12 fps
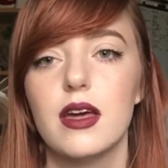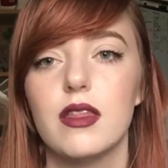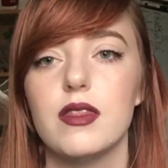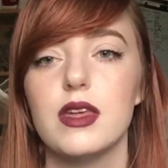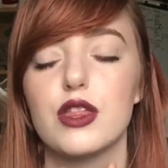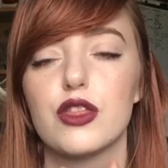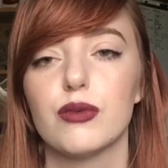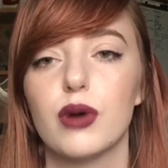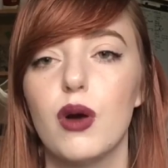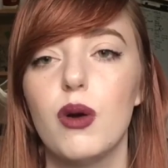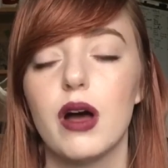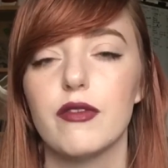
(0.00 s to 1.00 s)
the
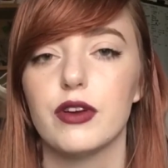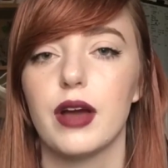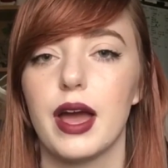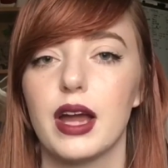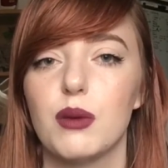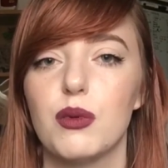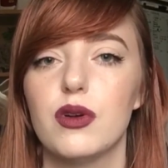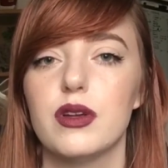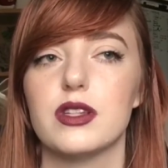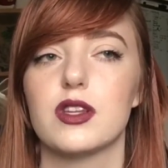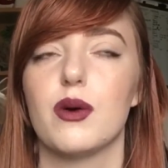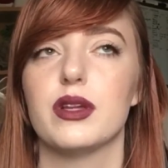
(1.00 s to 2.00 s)
throat of your animal
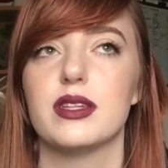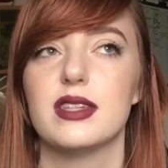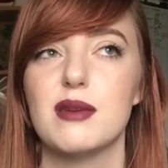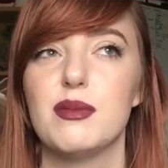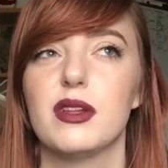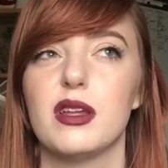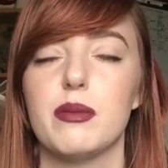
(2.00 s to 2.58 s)
is going to typically